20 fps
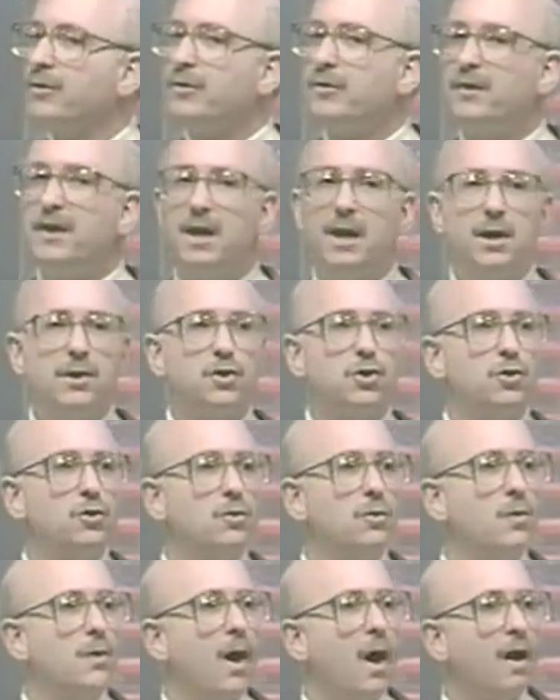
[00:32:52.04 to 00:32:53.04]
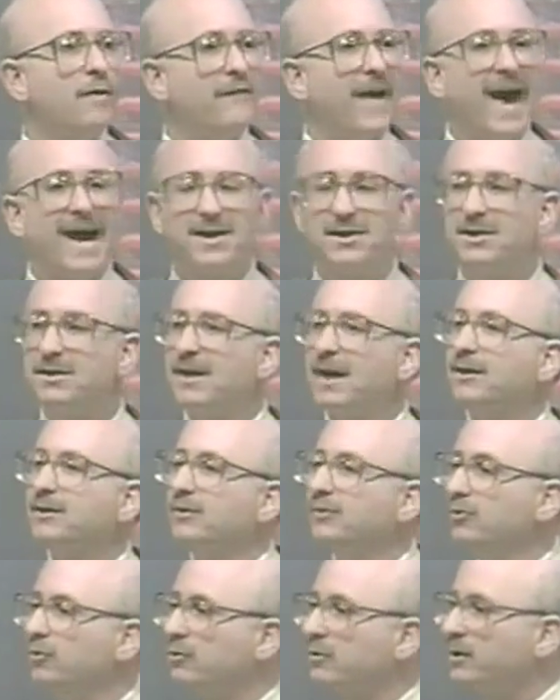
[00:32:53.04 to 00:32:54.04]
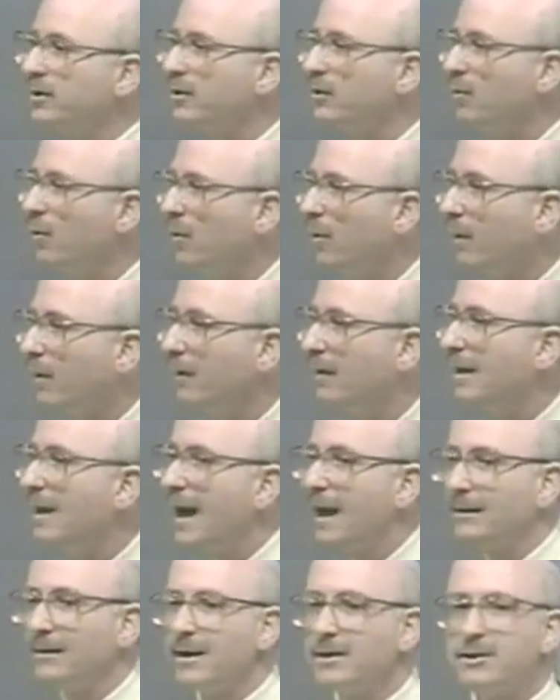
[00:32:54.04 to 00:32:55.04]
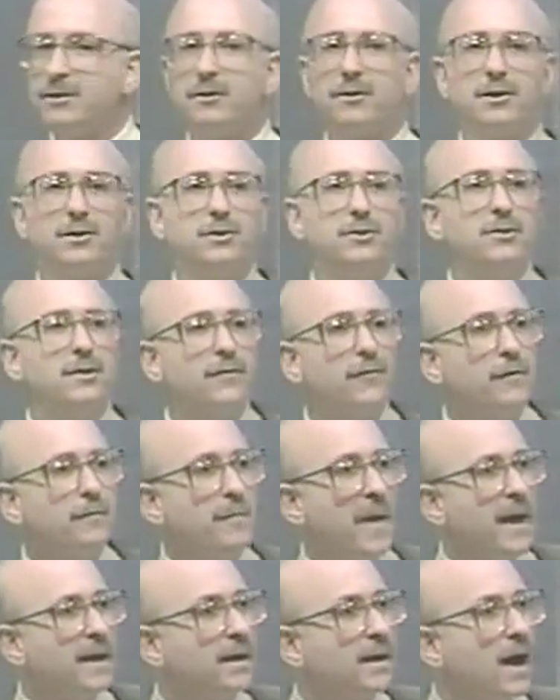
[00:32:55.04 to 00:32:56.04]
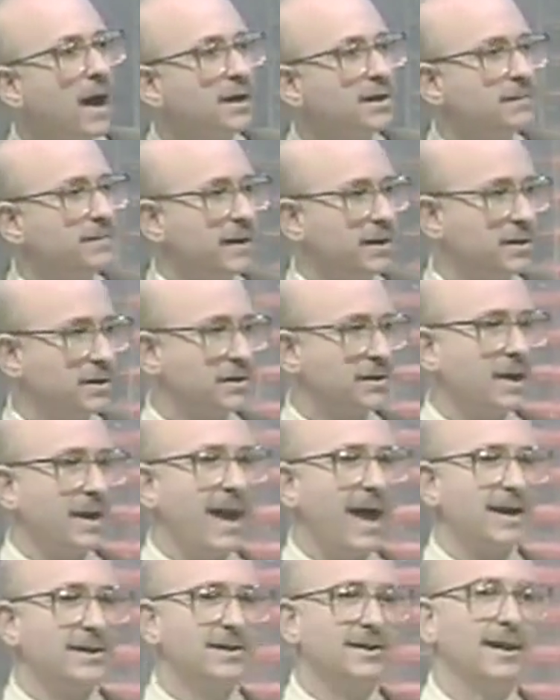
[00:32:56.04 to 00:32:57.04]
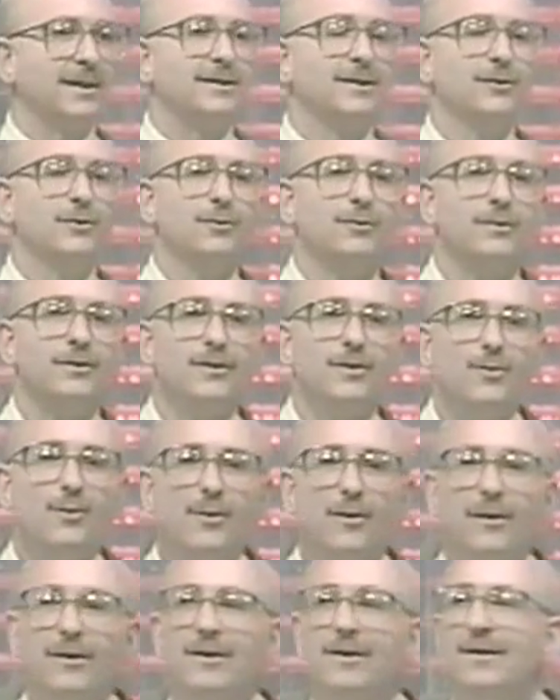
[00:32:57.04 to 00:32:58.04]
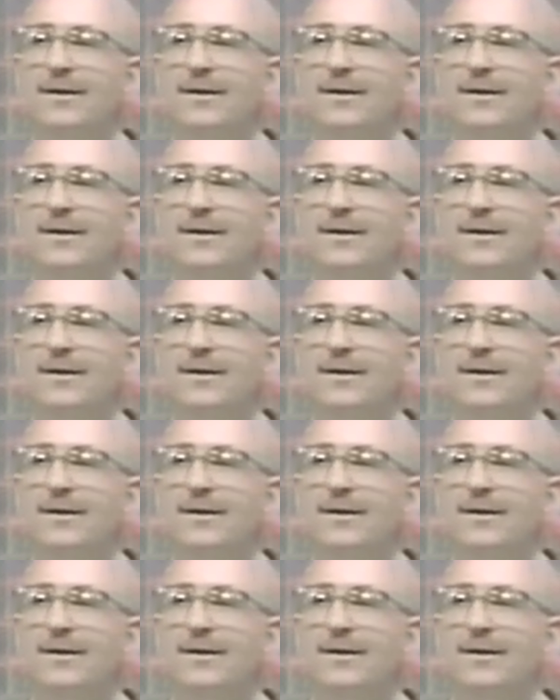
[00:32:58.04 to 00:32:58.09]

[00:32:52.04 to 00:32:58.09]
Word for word: the issue of accidental nuclear war. And let's look at two different Pentagon speeches on accidental nuclear war.